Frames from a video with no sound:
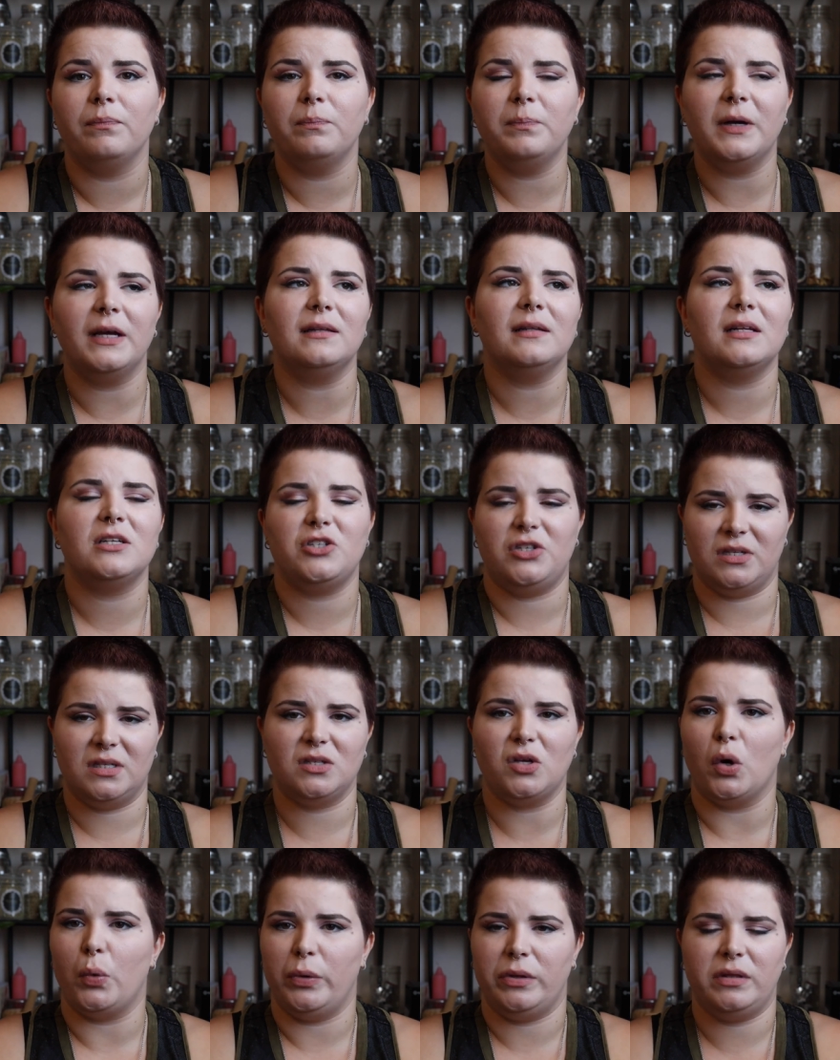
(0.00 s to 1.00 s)
but let's
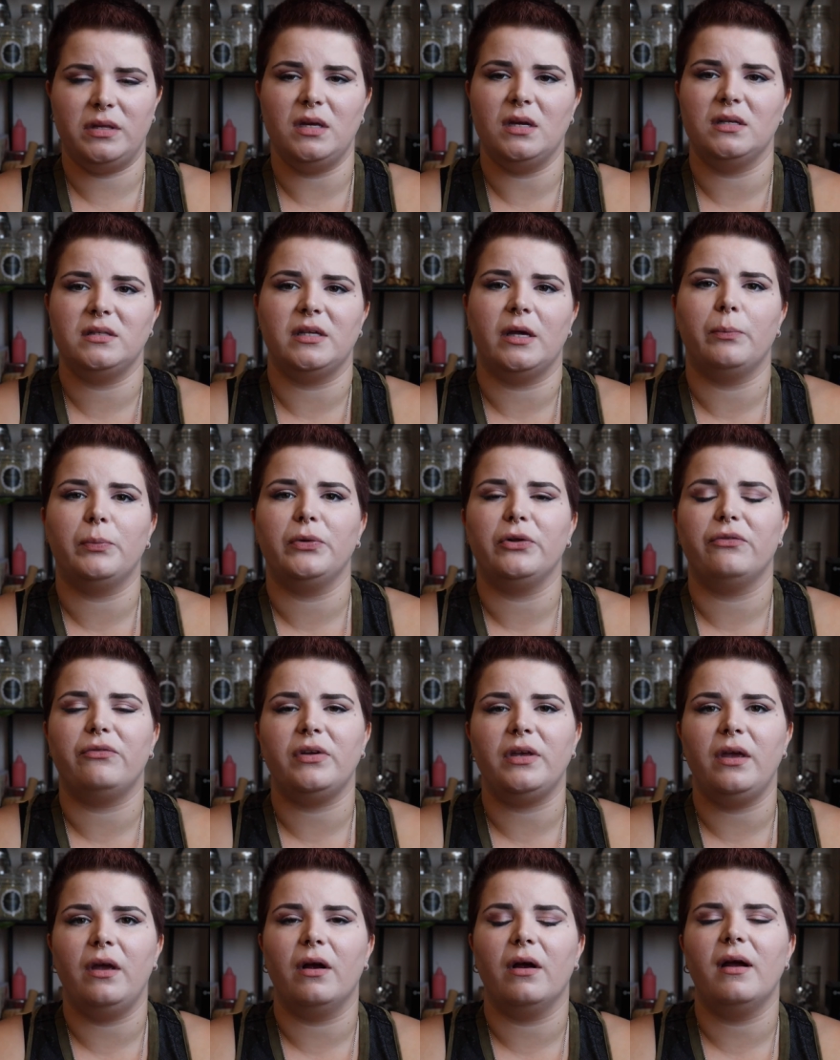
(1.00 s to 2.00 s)
just go with the example
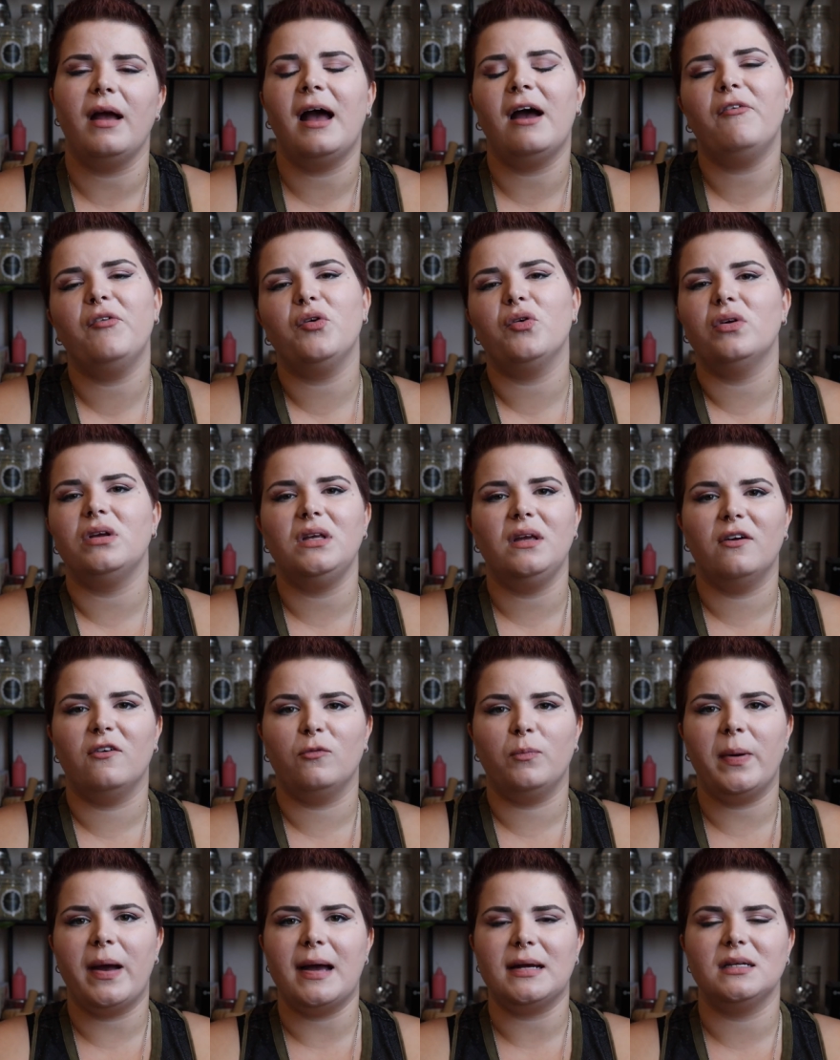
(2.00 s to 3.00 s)
of a year. After a year
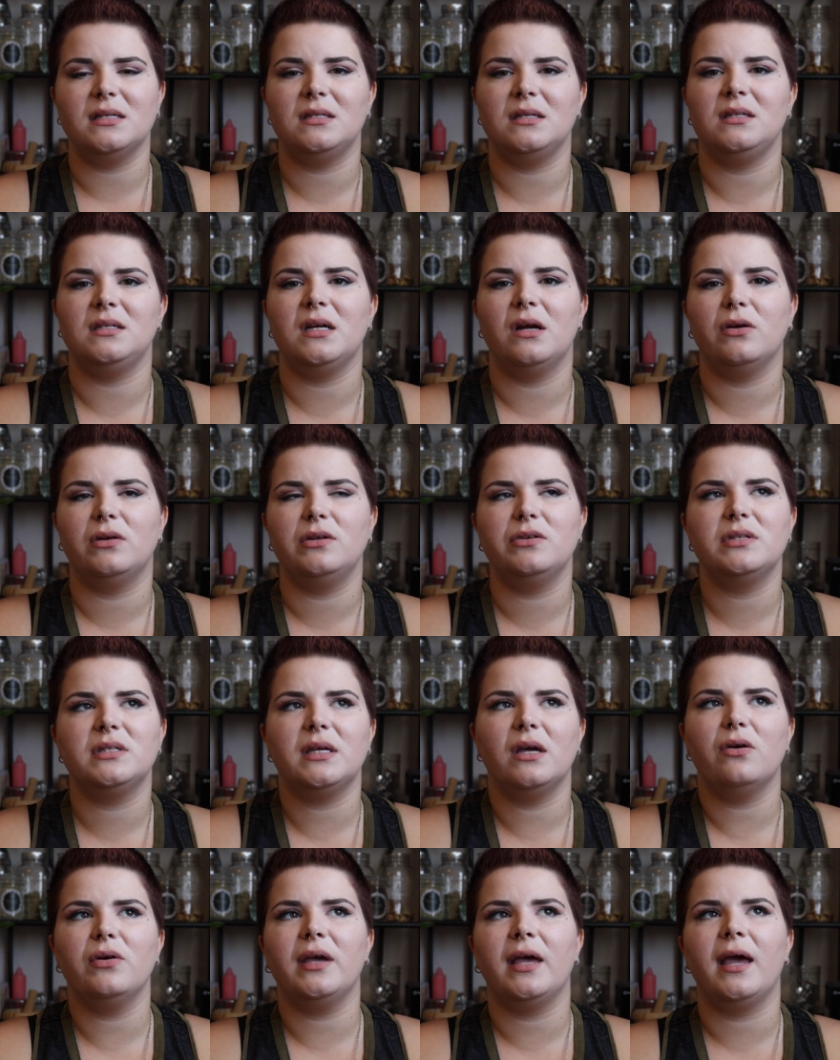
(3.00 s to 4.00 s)
of practicing tarot, you
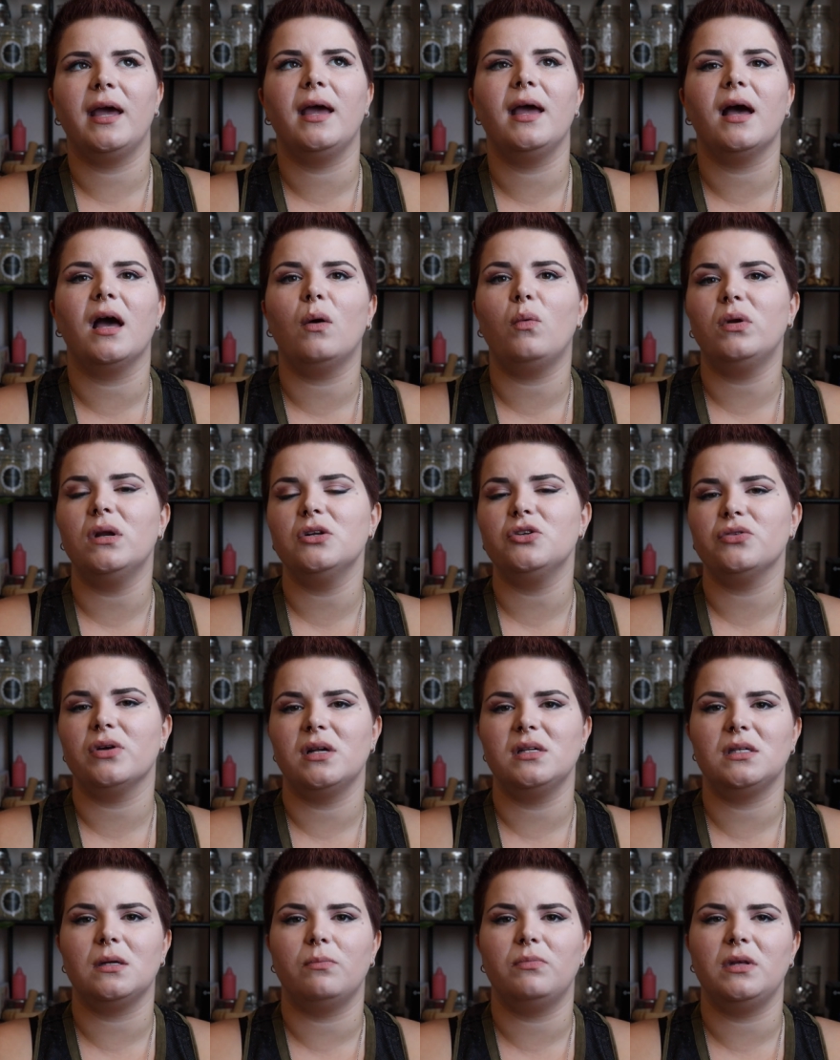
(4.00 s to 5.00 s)
say, okay, I want to
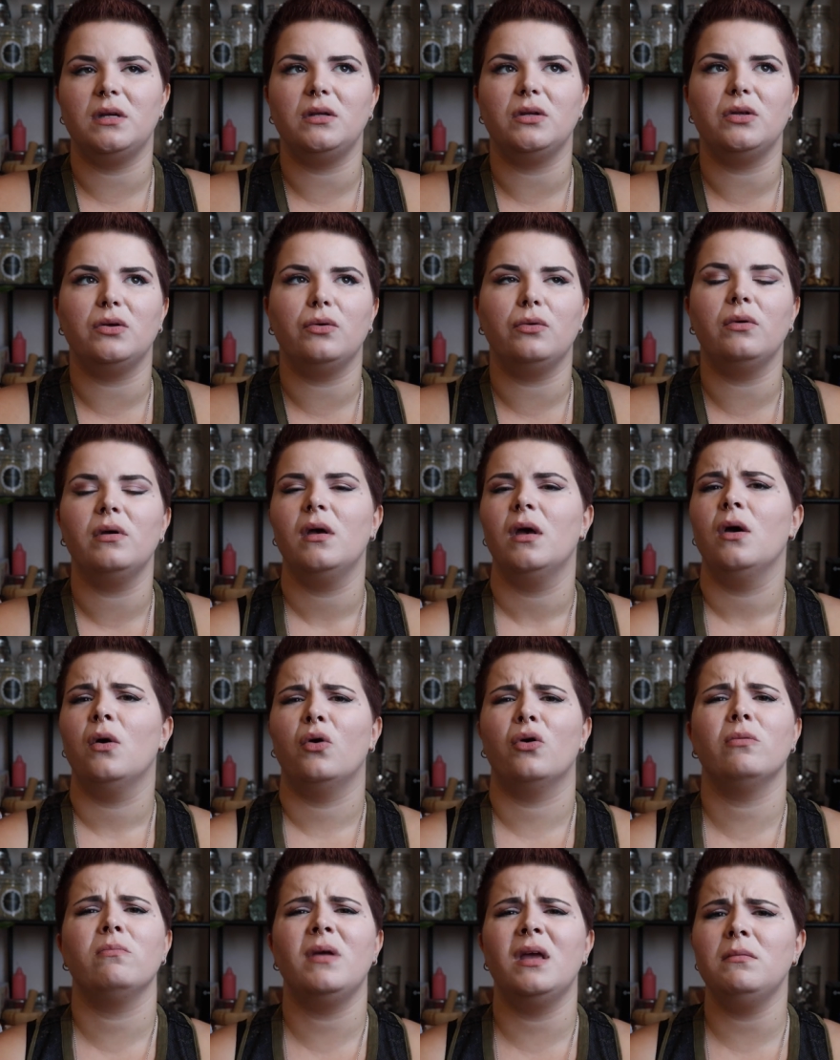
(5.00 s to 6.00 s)
try something new,
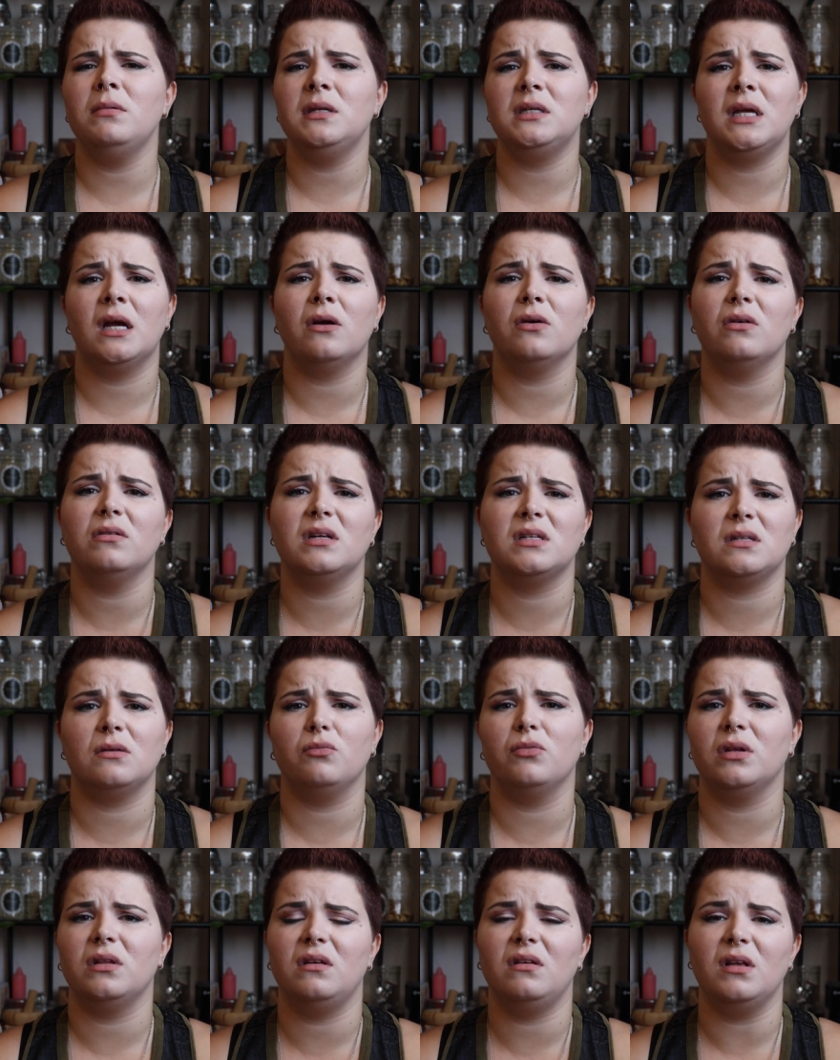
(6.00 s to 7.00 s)
or maybe tarot
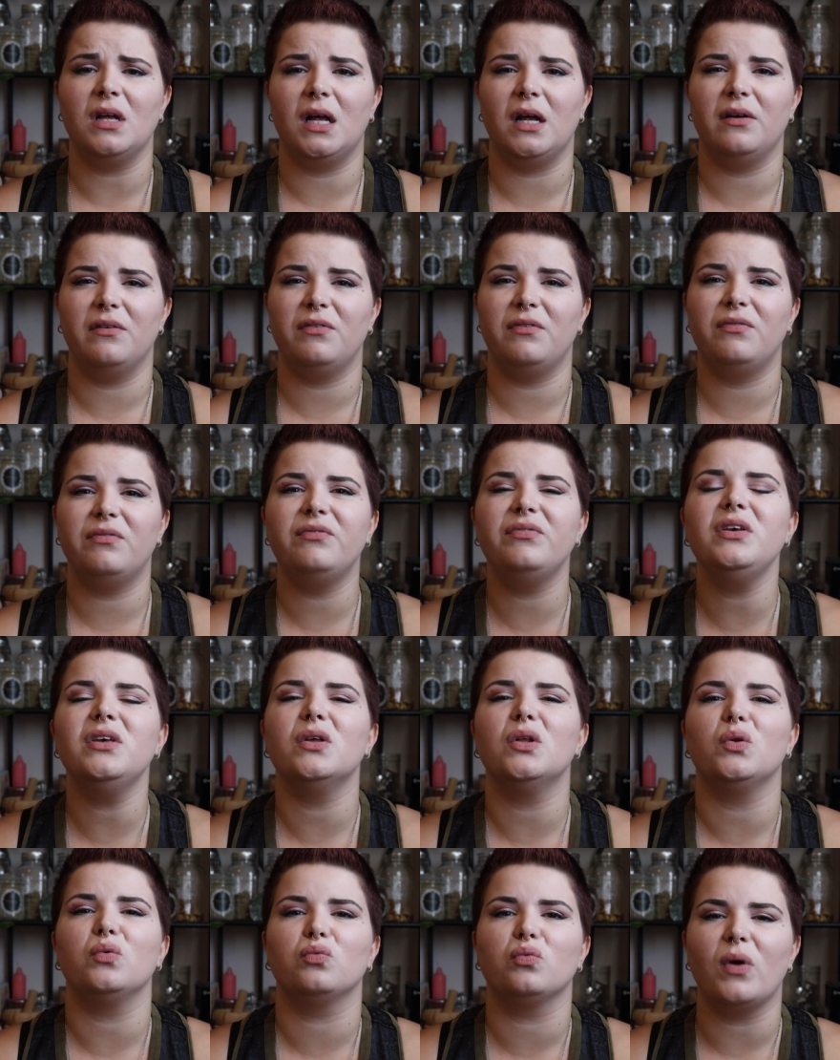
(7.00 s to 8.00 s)
doesn't really
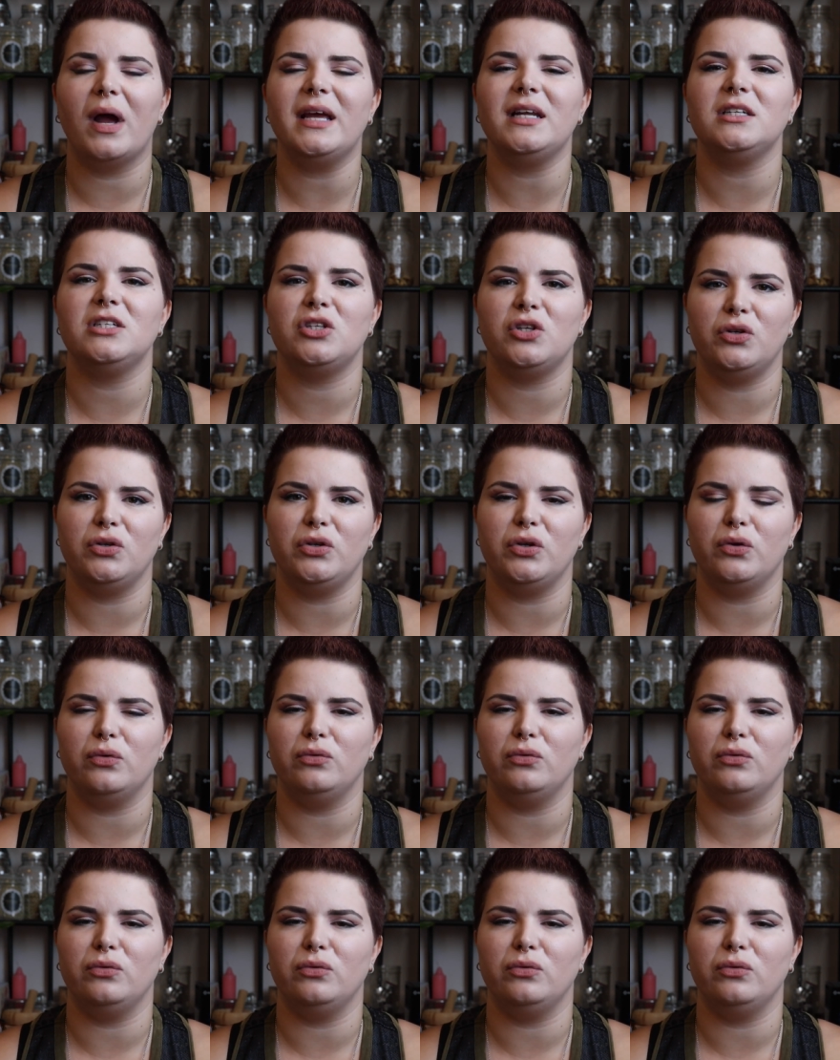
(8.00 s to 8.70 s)
feel right to you.